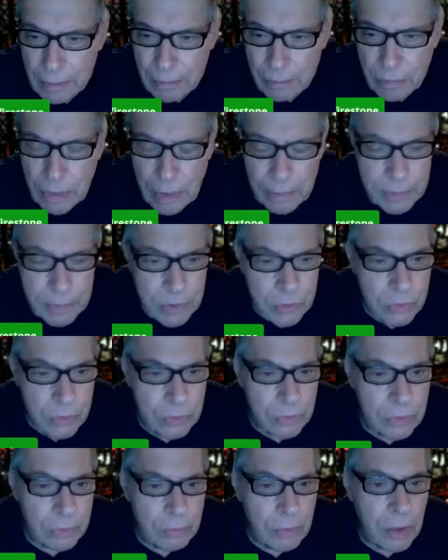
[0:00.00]
Probably two
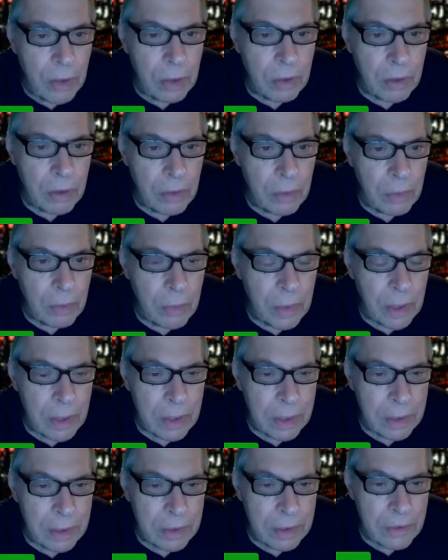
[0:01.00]
tomorrow and
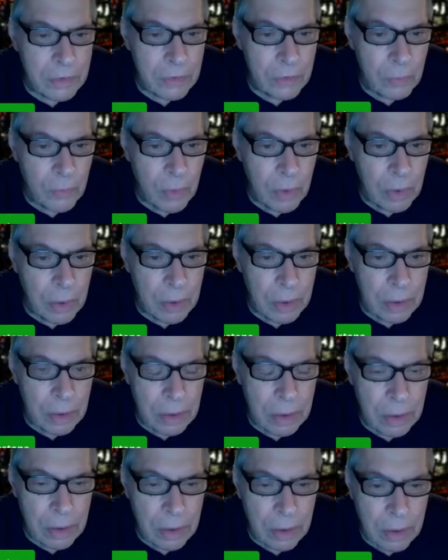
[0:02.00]
at least one
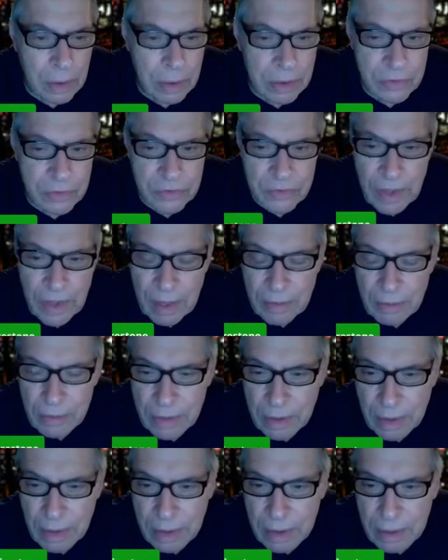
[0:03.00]
on
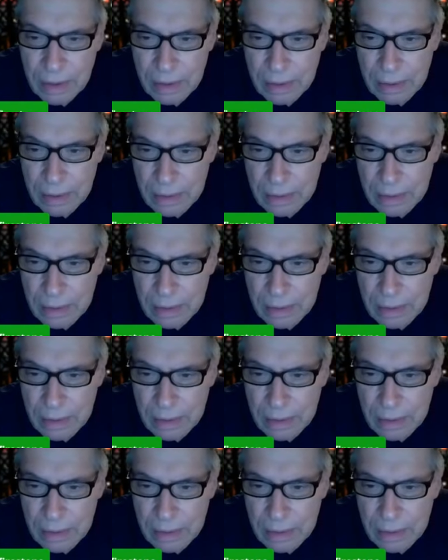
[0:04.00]
Saturday.